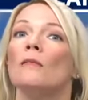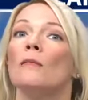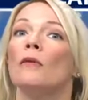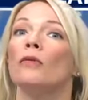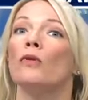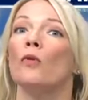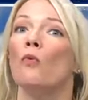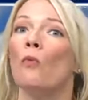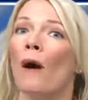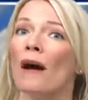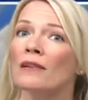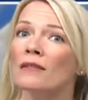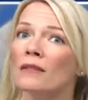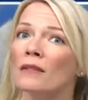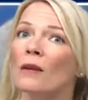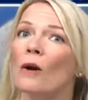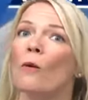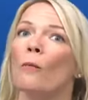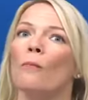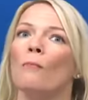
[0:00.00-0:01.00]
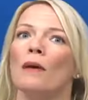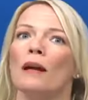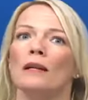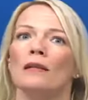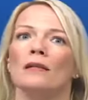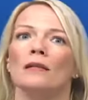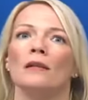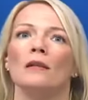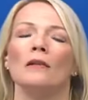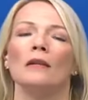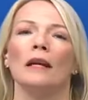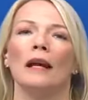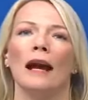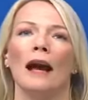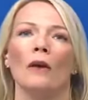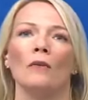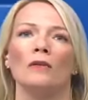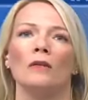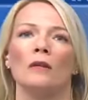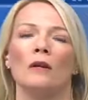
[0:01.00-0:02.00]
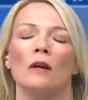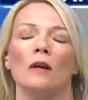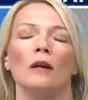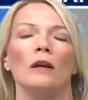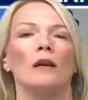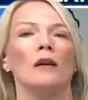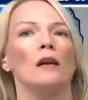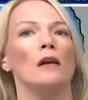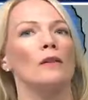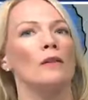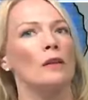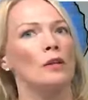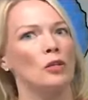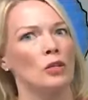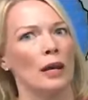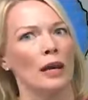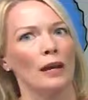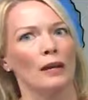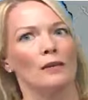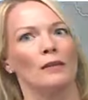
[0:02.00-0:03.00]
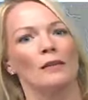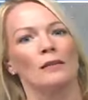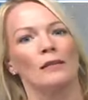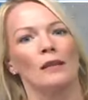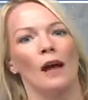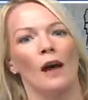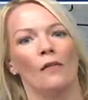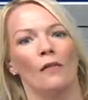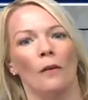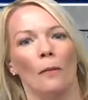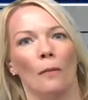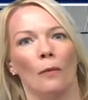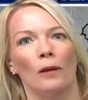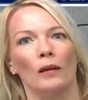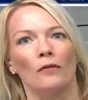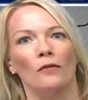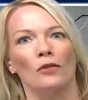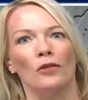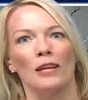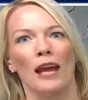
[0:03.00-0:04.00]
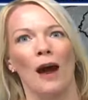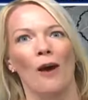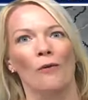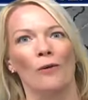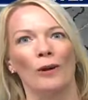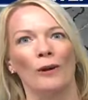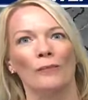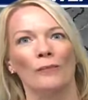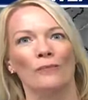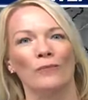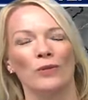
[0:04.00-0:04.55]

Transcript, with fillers: But the west slope may still encounter the chance of a brief shower.